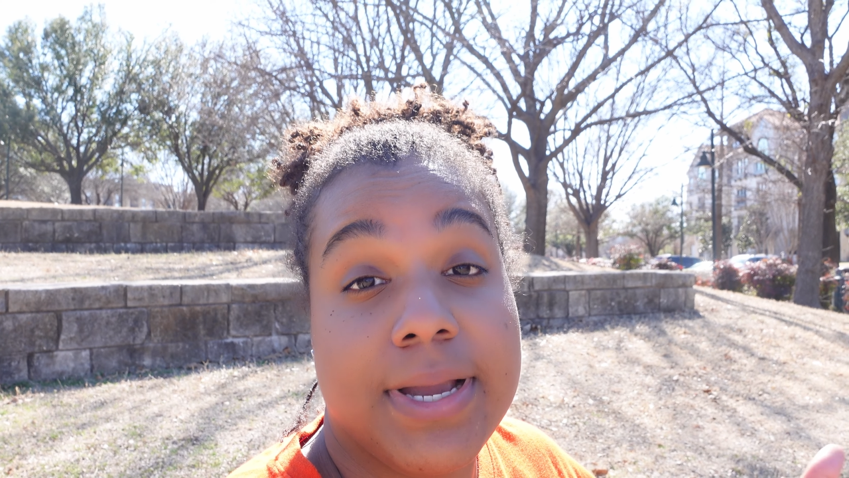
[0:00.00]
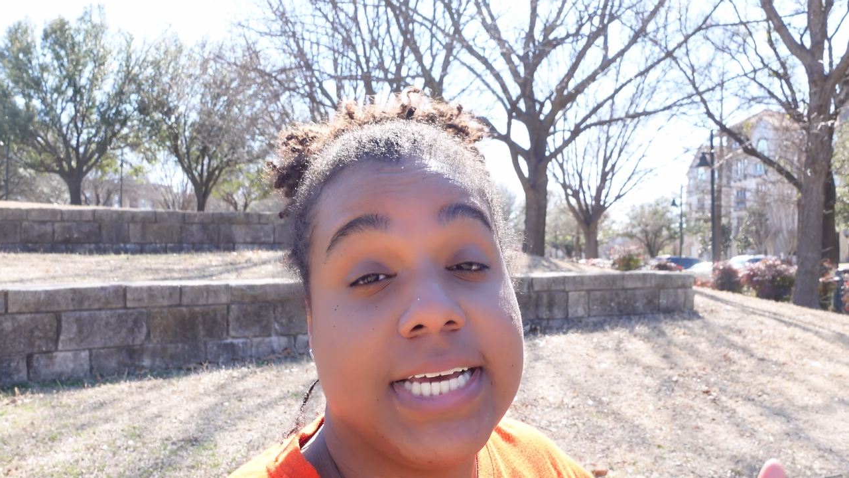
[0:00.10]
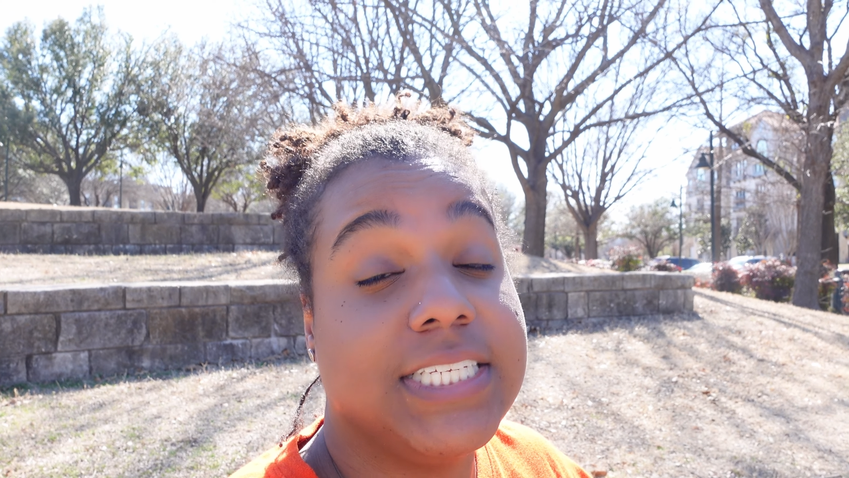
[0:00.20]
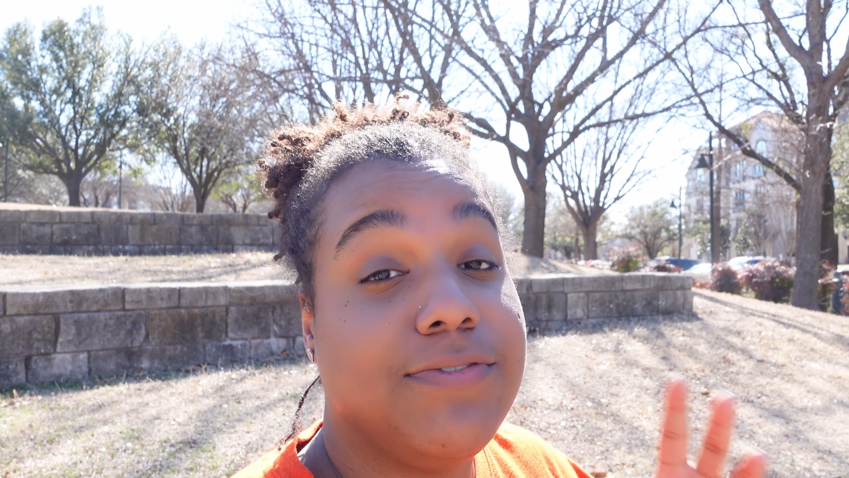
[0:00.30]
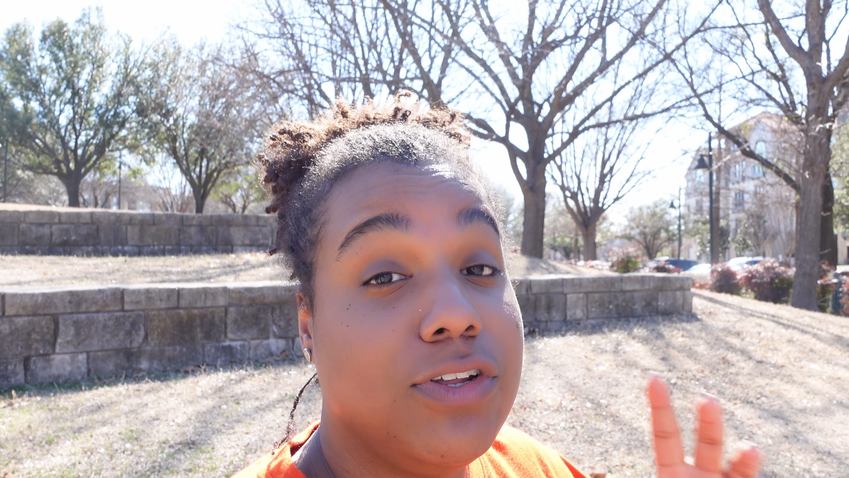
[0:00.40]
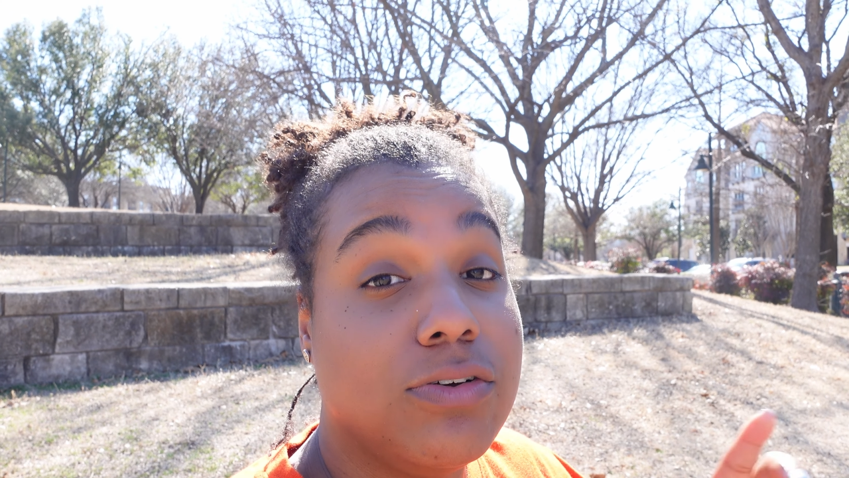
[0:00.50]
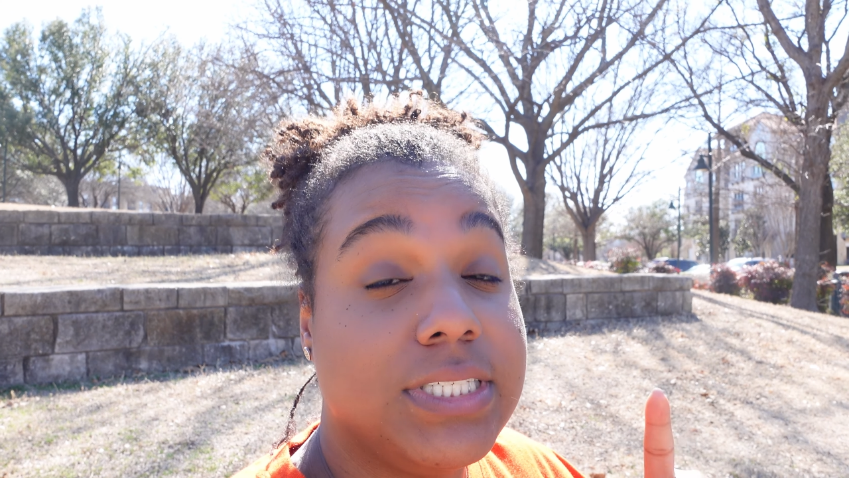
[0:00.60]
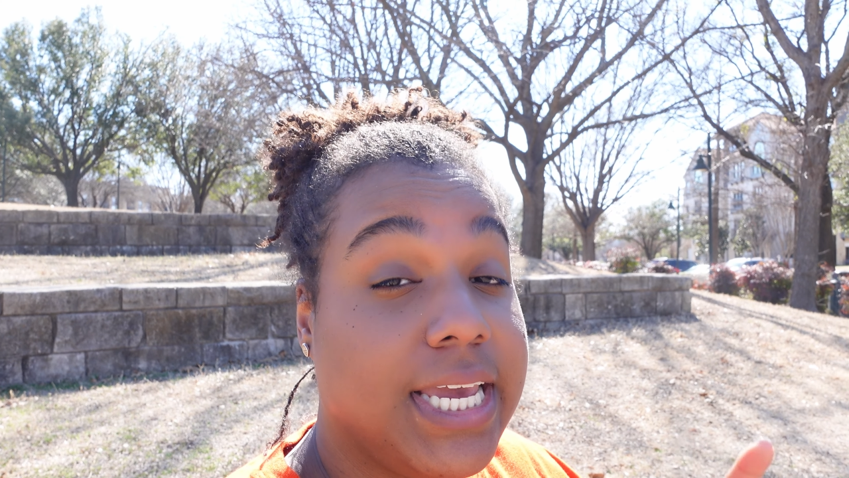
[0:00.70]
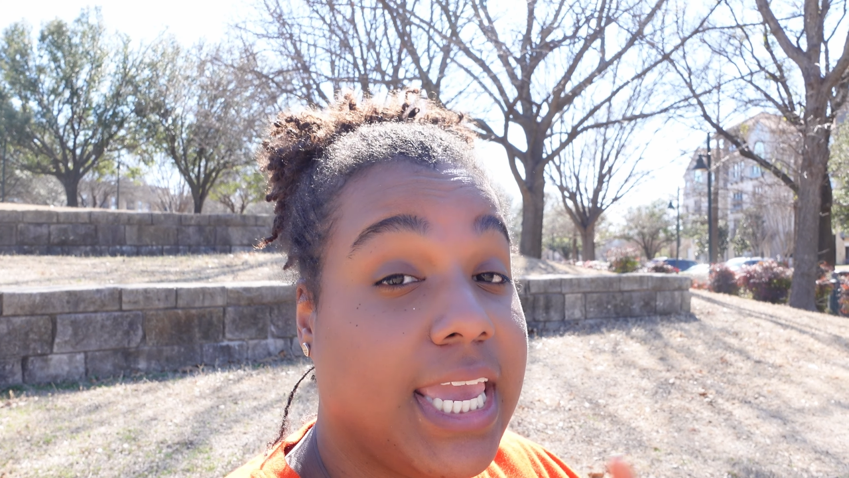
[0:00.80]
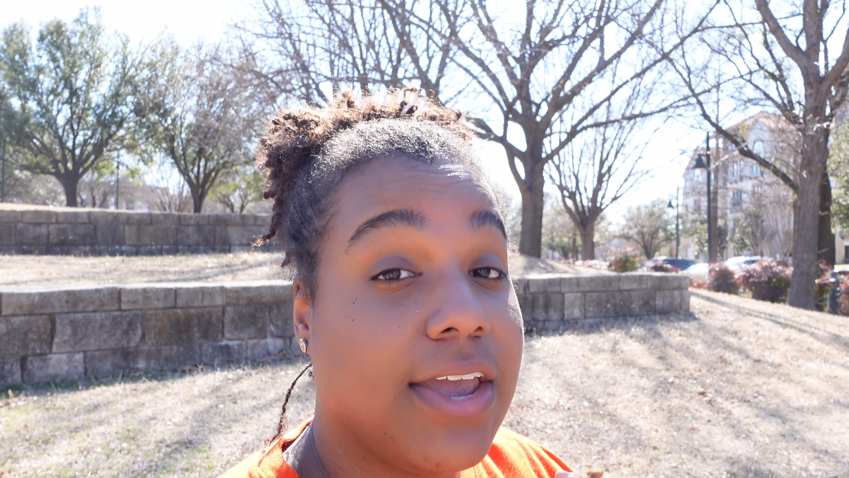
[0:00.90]
because if you don't
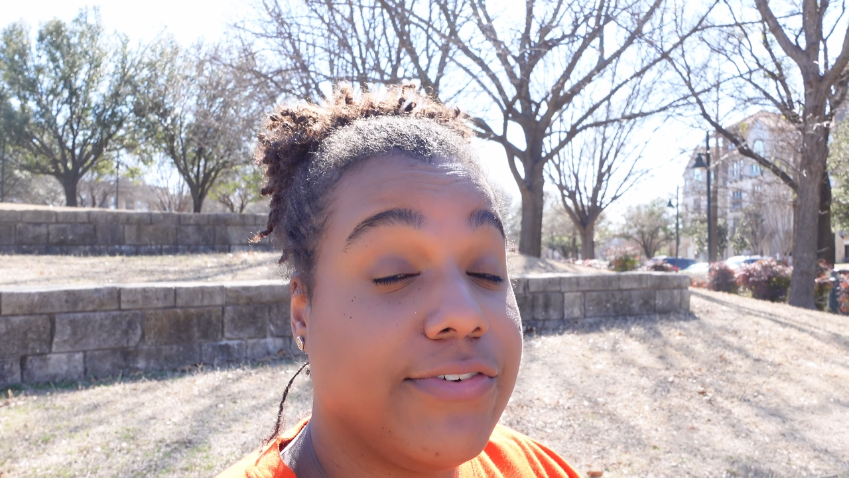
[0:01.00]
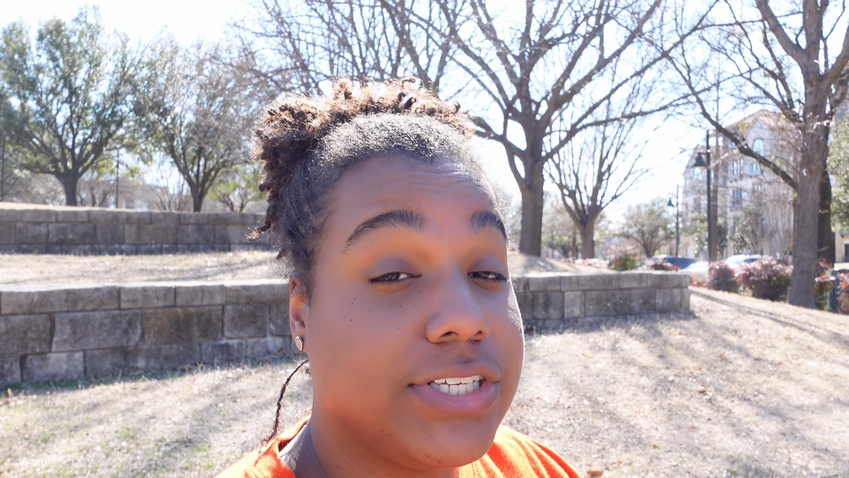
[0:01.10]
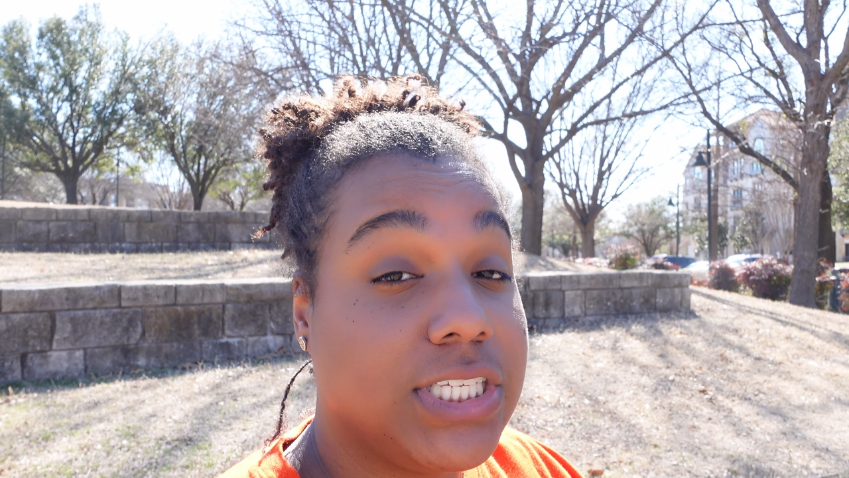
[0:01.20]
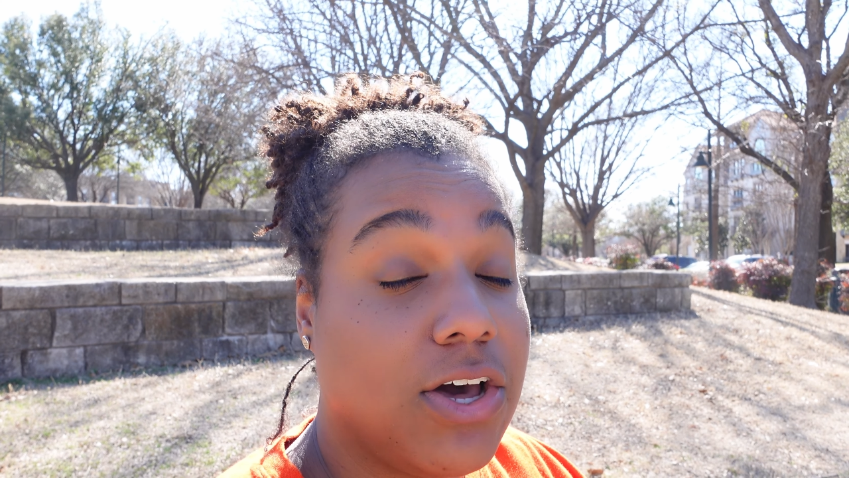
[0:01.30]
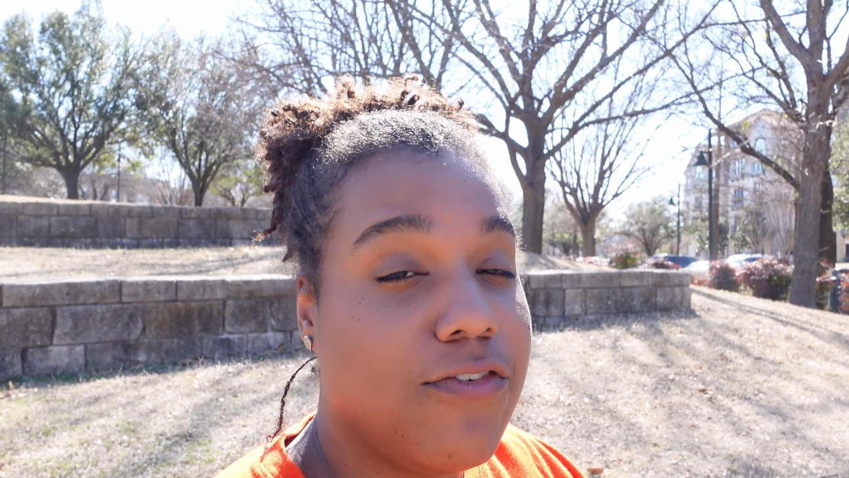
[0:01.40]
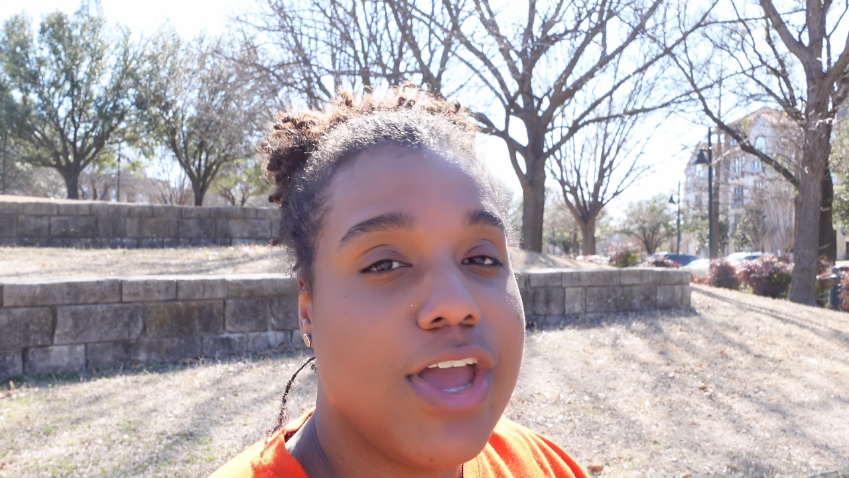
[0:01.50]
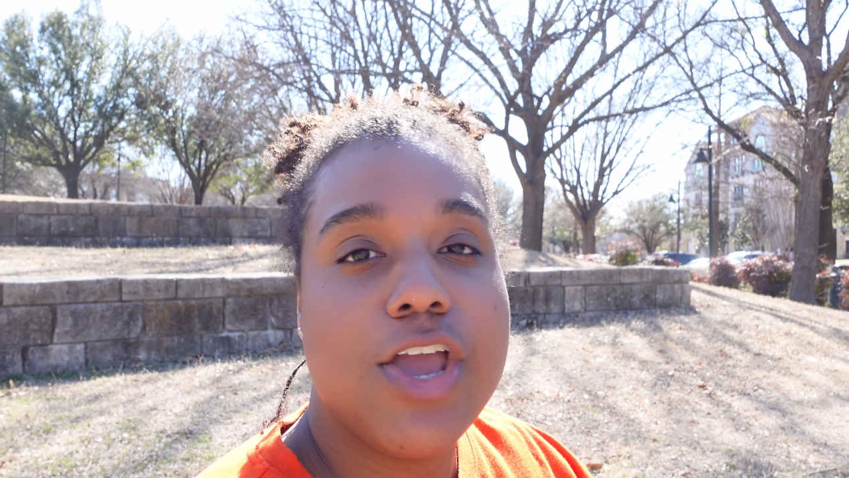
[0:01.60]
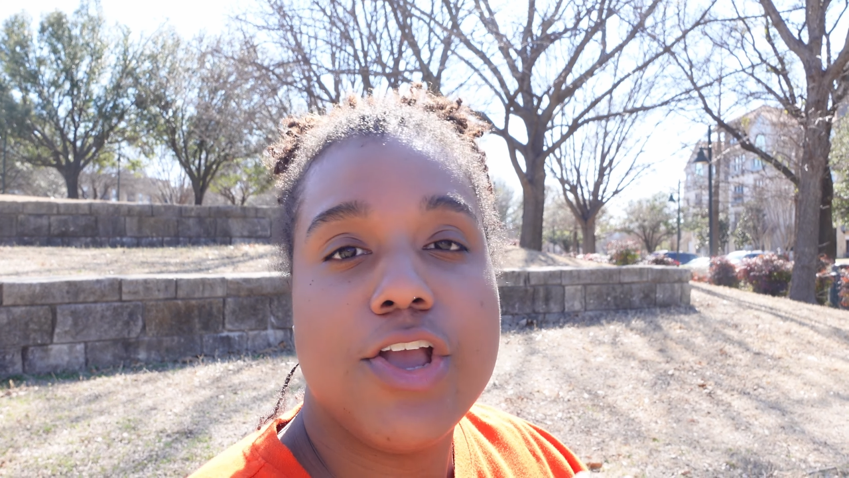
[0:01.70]
take care of yourself,